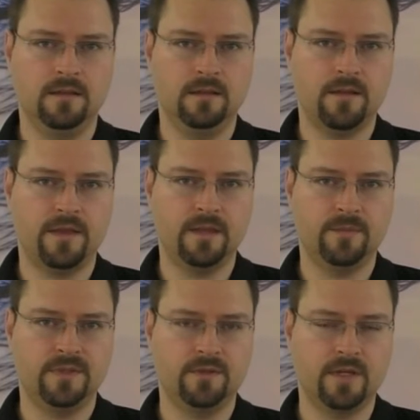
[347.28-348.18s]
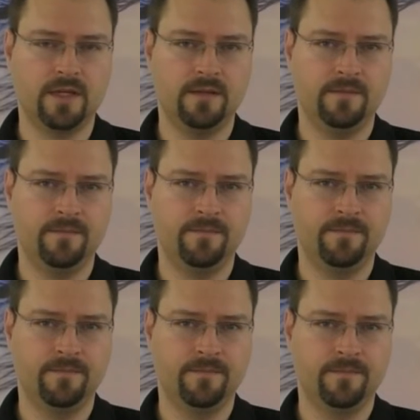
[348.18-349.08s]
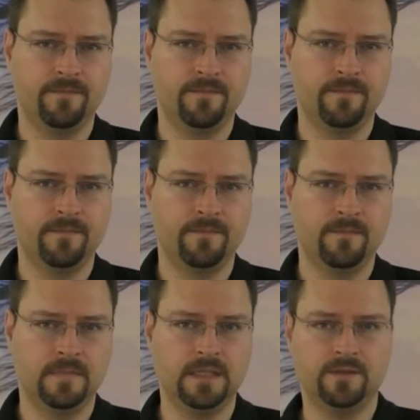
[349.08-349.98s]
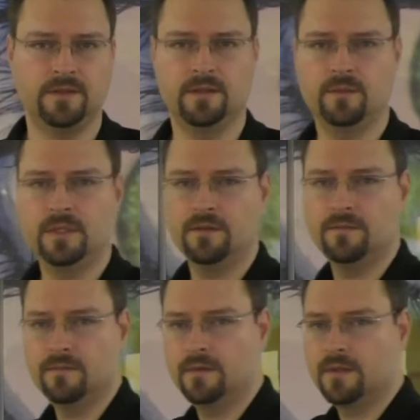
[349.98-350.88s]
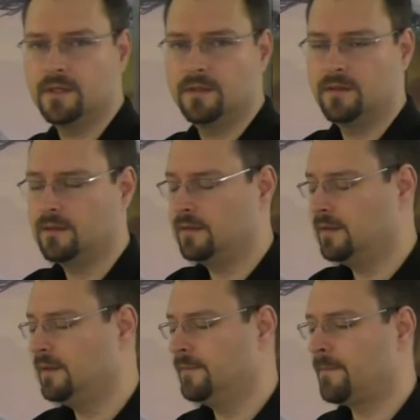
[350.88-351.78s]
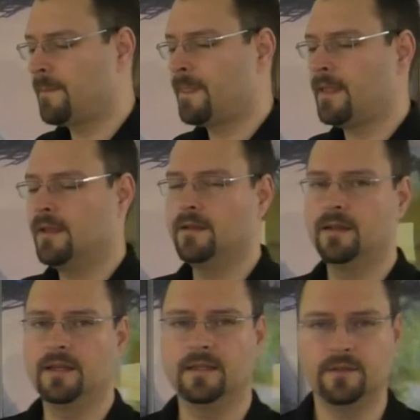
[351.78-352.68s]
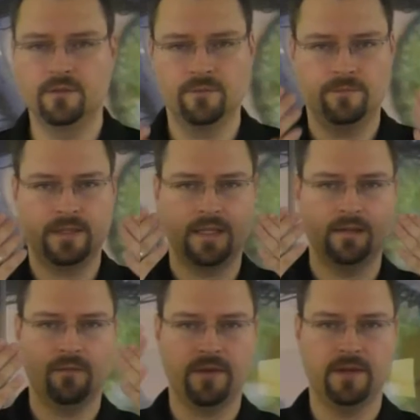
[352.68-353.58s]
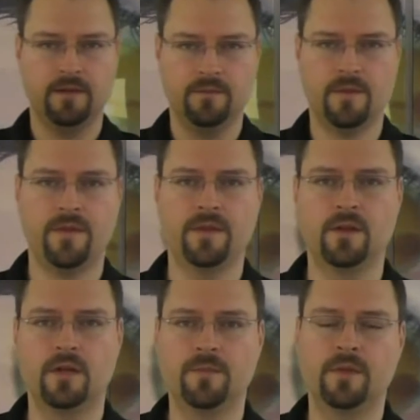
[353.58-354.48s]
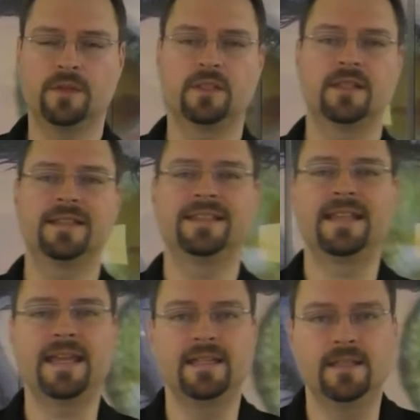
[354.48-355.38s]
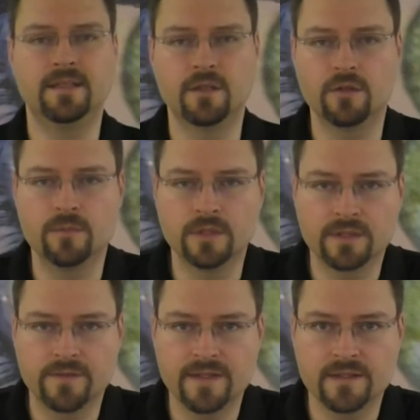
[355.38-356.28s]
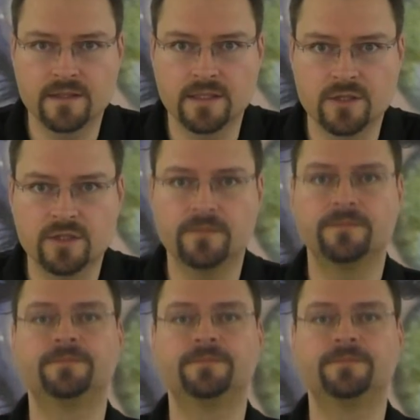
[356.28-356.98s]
thumbs together, as you see in the video, okay? And then you begin with your hypnotic gaze, your hypnotic fascination.